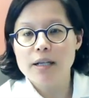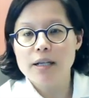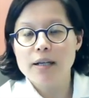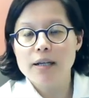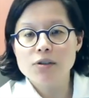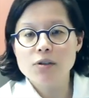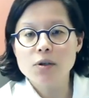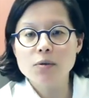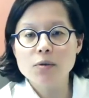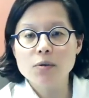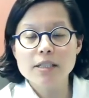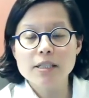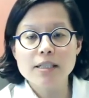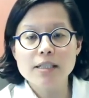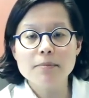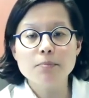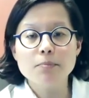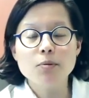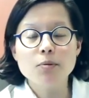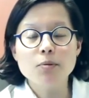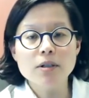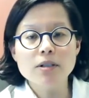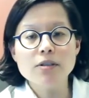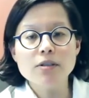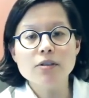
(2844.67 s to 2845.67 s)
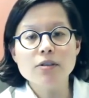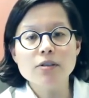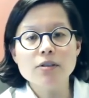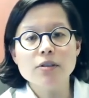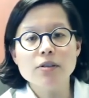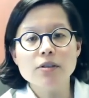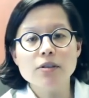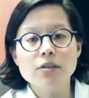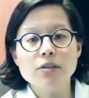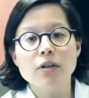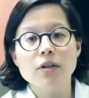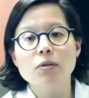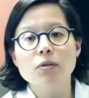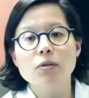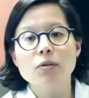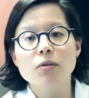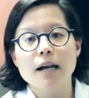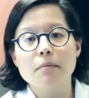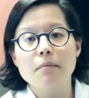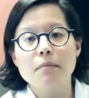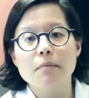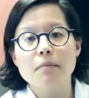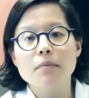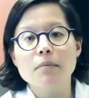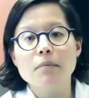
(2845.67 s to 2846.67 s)
So it's important to note that
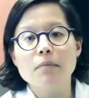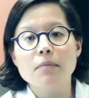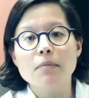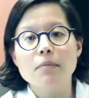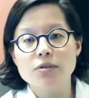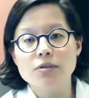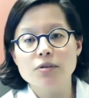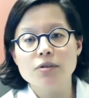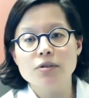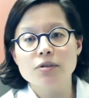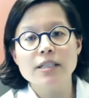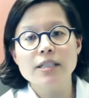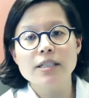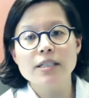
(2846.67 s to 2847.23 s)
most surgeries